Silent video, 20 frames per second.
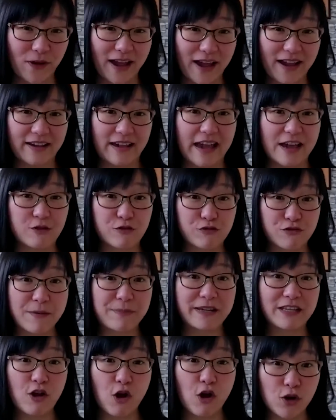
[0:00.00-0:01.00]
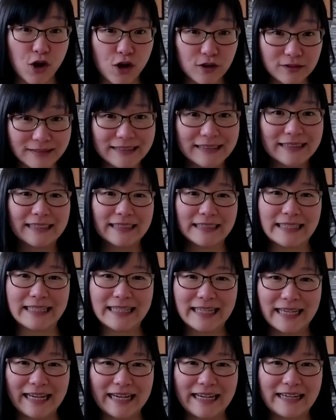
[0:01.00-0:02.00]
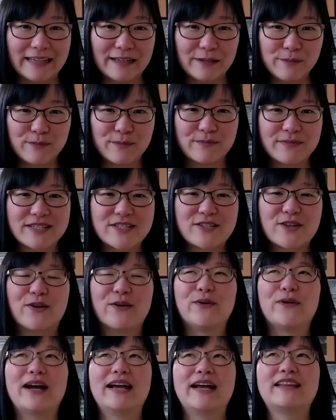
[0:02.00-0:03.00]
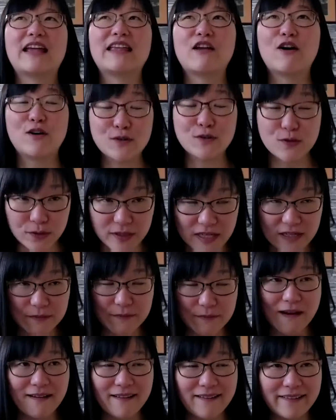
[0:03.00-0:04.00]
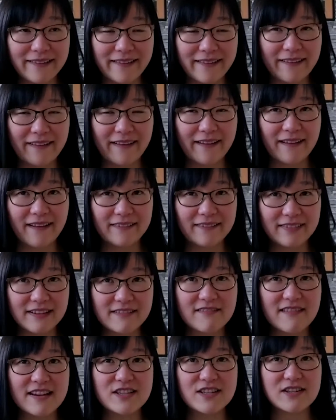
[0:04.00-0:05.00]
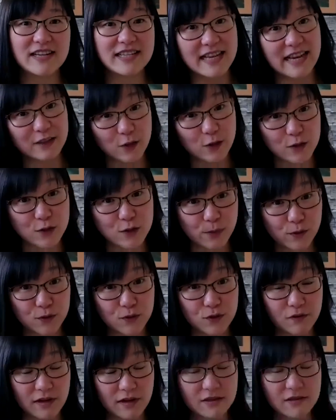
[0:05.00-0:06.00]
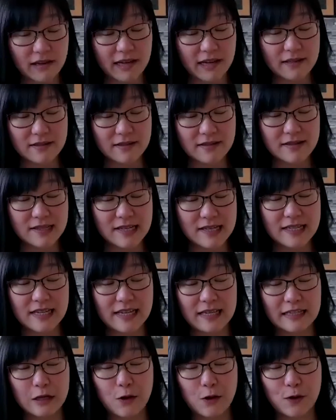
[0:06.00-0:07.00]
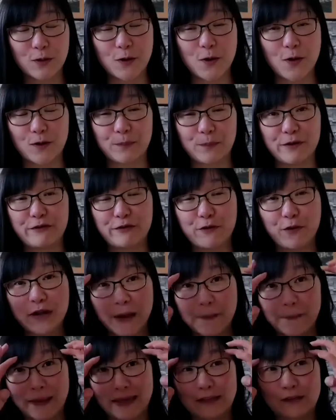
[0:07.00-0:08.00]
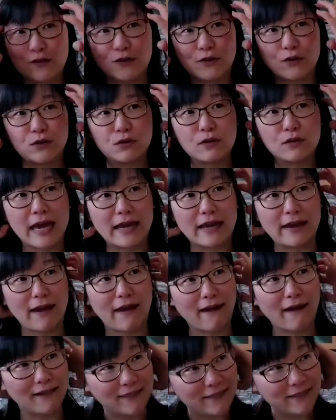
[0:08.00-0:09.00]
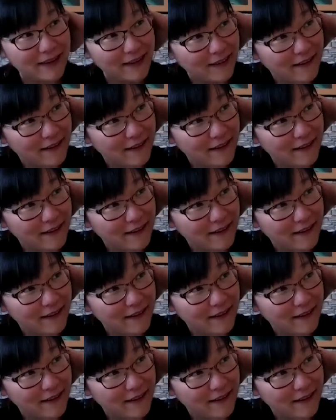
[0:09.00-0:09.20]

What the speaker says: I grew up in Hong Kong. And then I also did my undergraduate and also postgraduate study in Hong Kong before coming to the UK. And